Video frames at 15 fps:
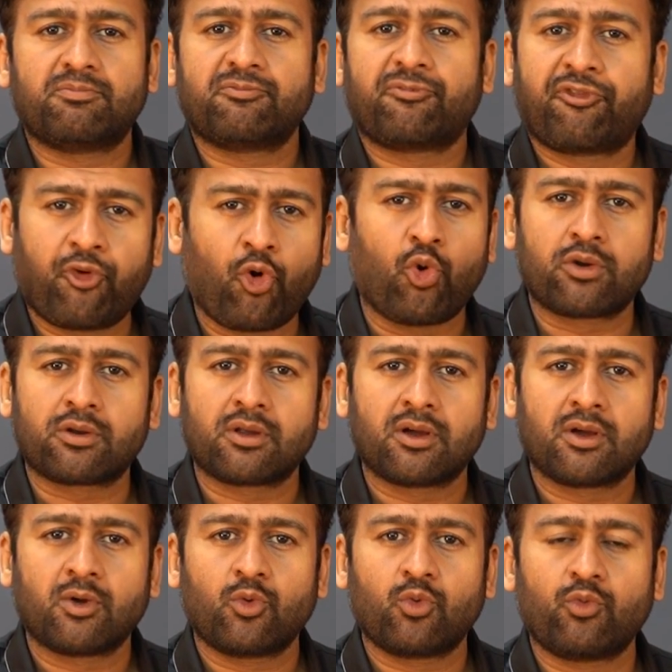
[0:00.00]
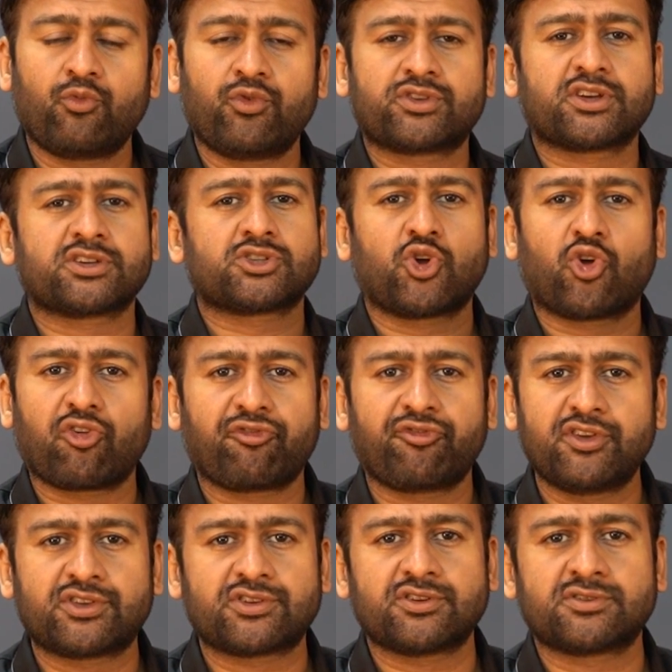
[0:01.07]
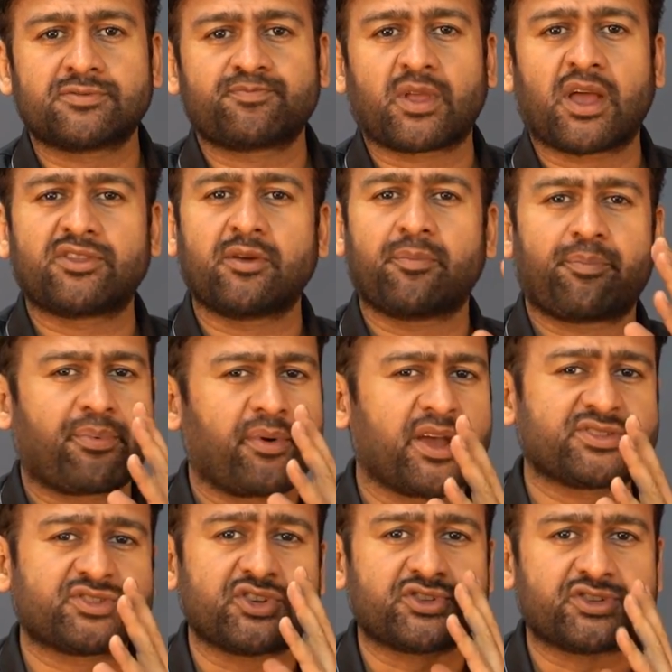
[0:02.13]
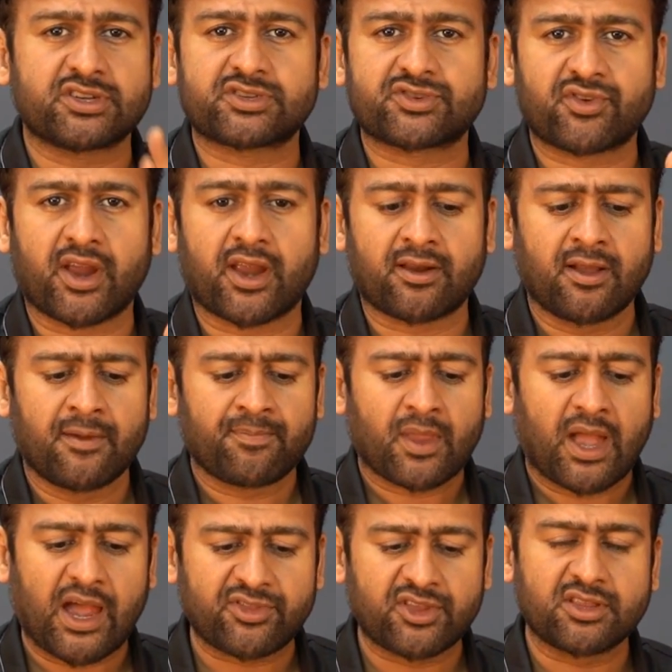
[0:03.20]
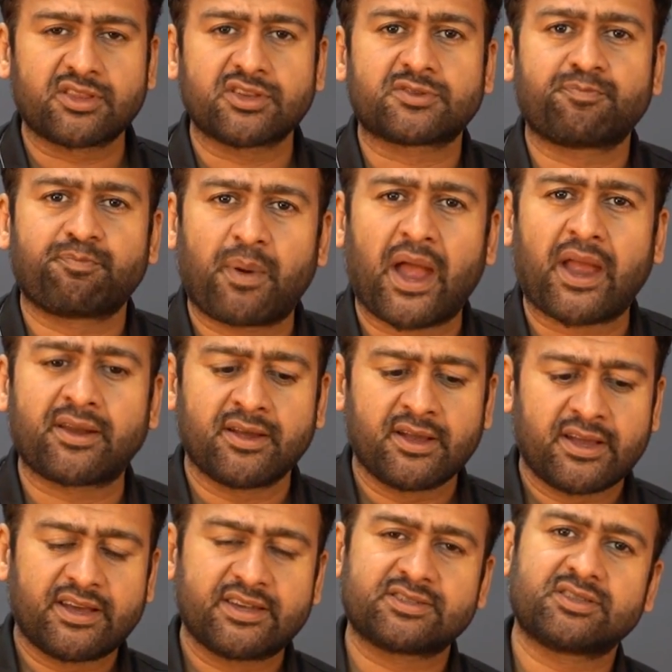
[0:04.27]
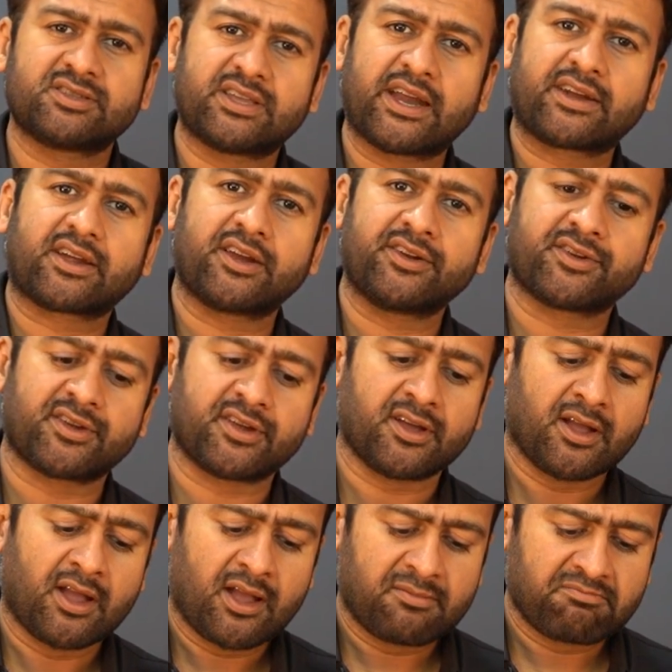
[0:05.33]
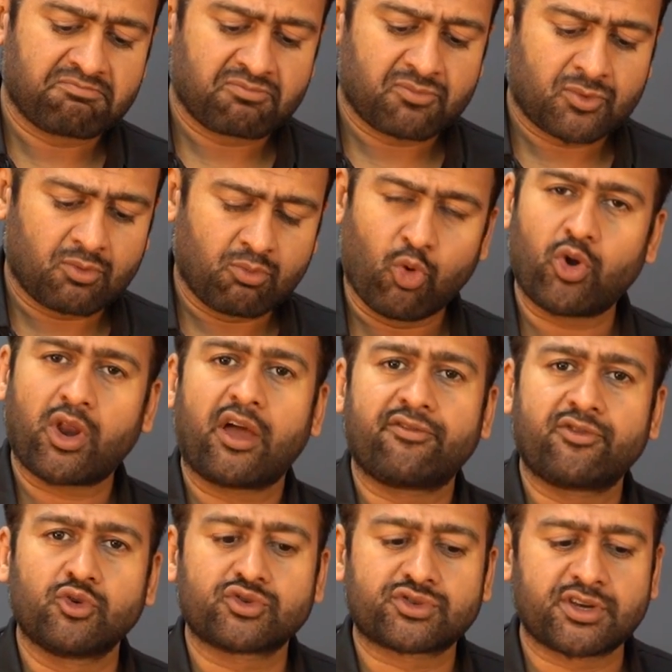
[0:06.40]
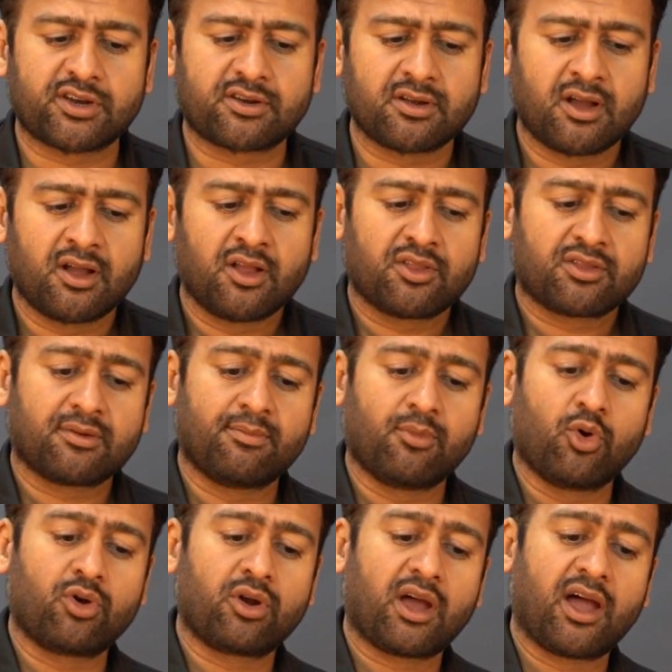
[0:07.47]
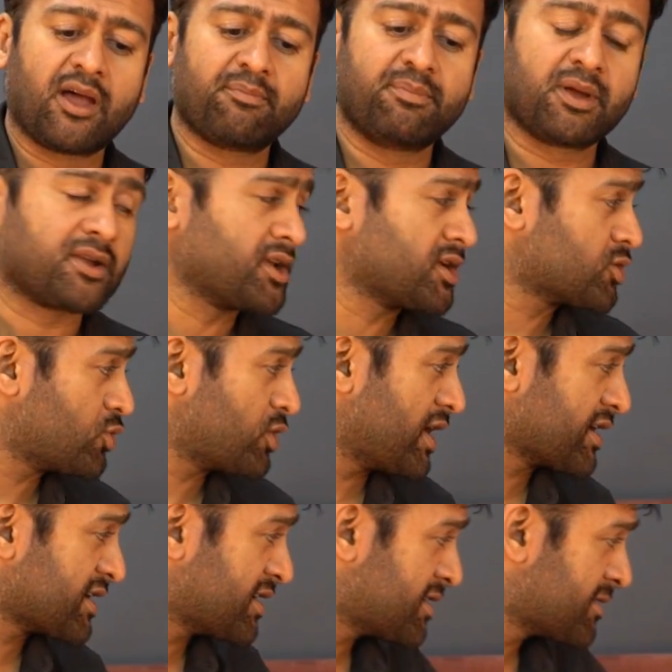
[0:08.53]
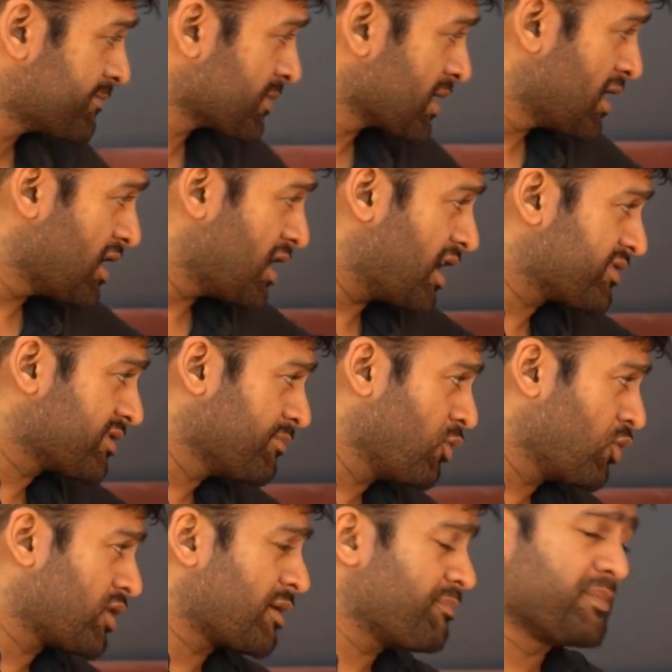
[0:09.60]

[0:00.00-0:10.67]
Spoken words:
phone which has a lot of features and they priced it just right. I think this pad is in that category. The more I've used it, the more I'm beginning to like it, and the more I